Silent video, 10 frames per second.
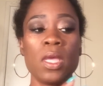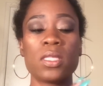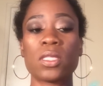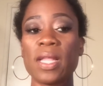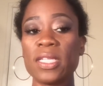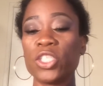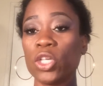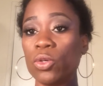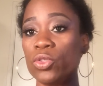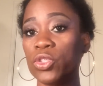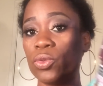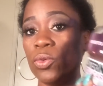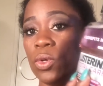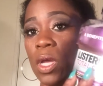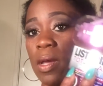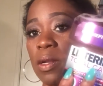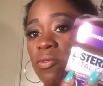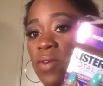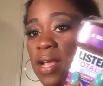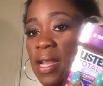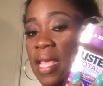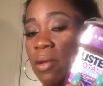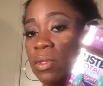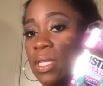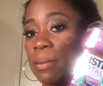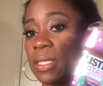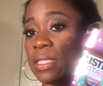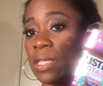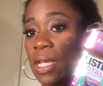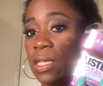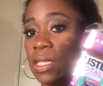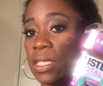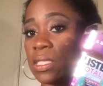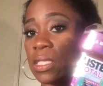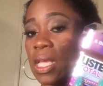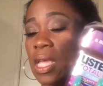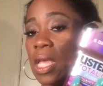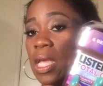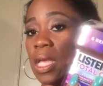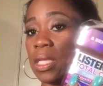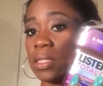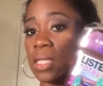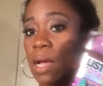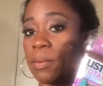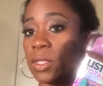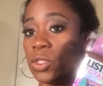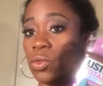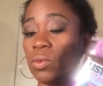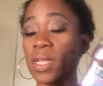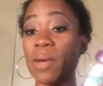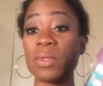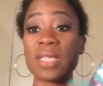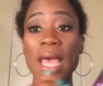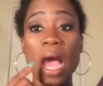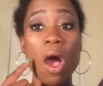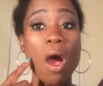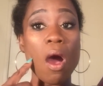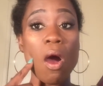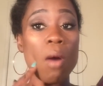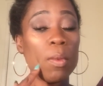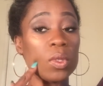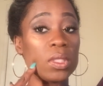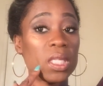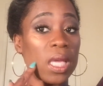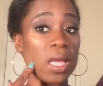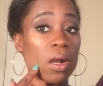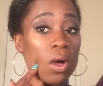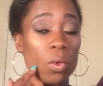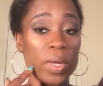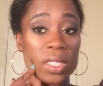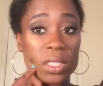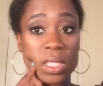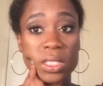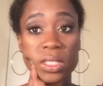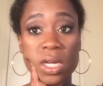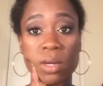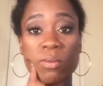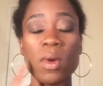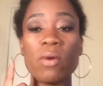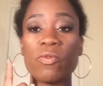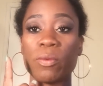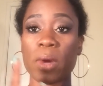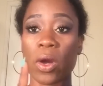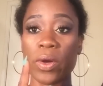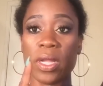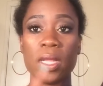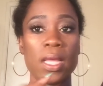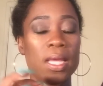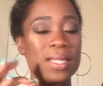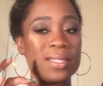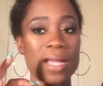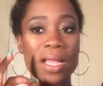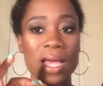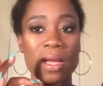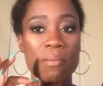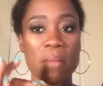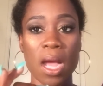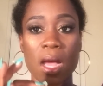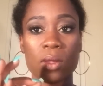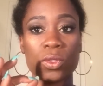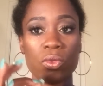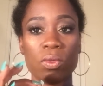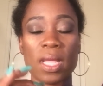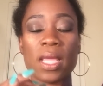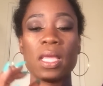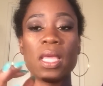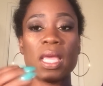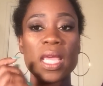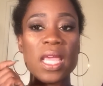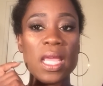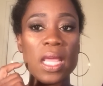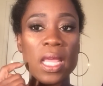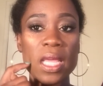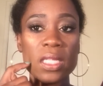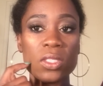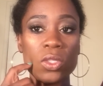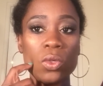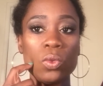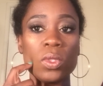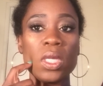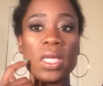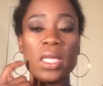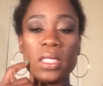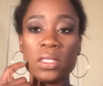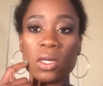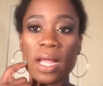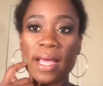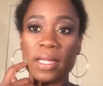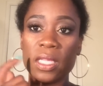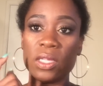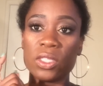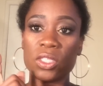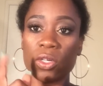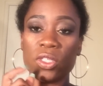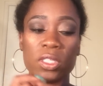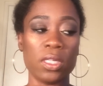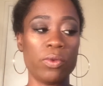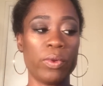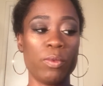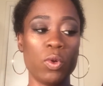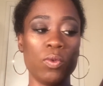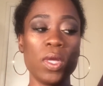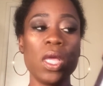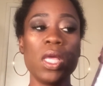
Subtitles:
So that shows you the fact that he was able to take this and stop a tooth that was almost decayed all the way into his gum from hurting. It's not like a mild toothache. His tooth, he's gonna have to get surgically removed.